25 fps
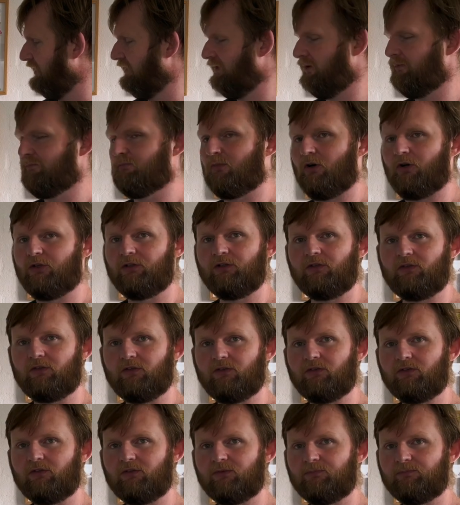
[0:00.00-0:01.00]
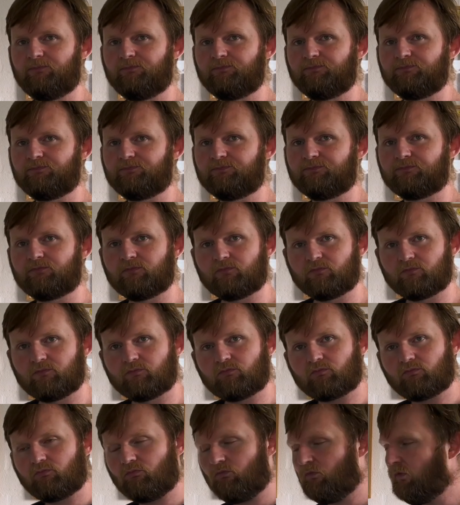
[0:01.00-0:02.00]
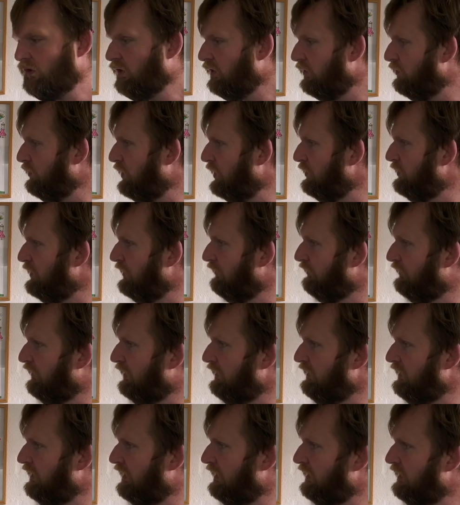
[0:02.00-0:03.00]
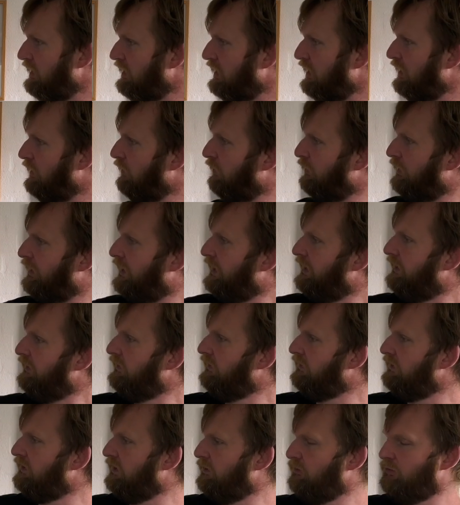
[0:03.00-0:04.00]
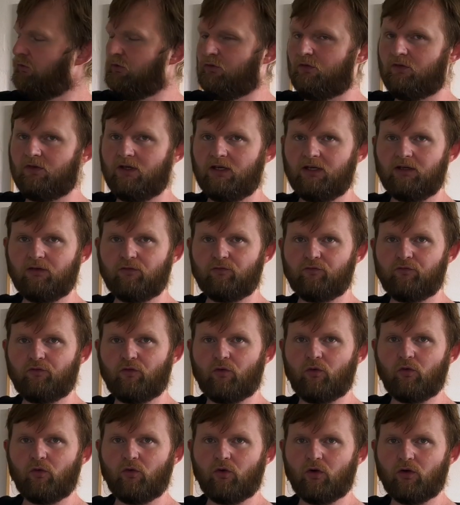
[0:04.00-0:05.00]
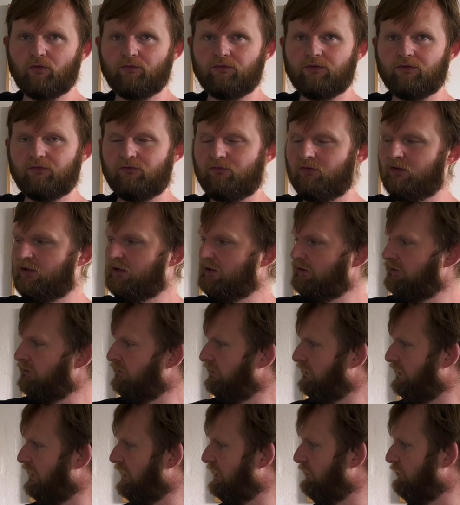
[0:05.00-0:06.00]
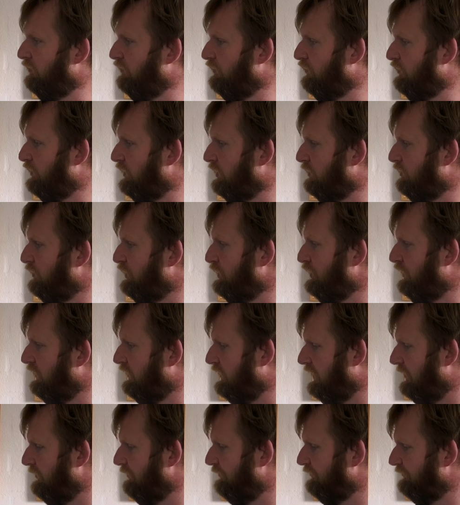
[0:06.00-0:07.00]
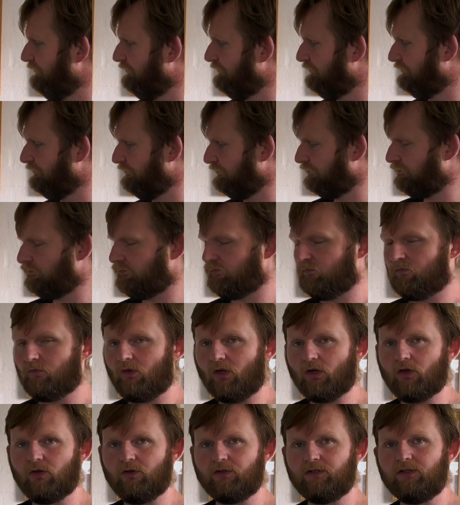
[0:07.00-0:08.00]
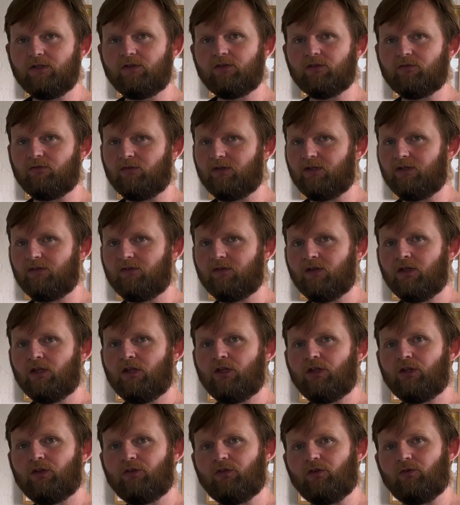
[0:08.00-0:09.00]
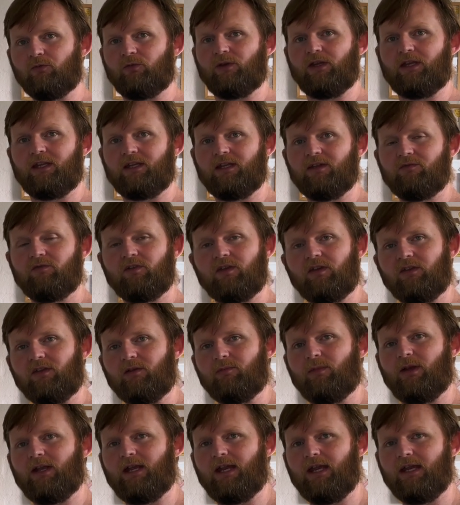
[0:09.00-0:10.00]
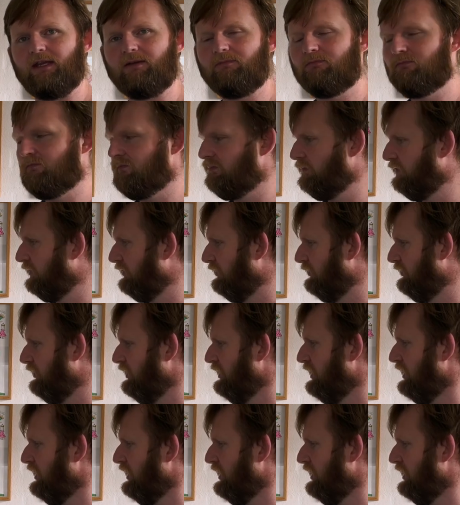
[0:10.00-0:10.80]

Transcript: them monsters. When we have done that, we ask them to take 4 of the fears and put them on each of these, so we're giving them a name. So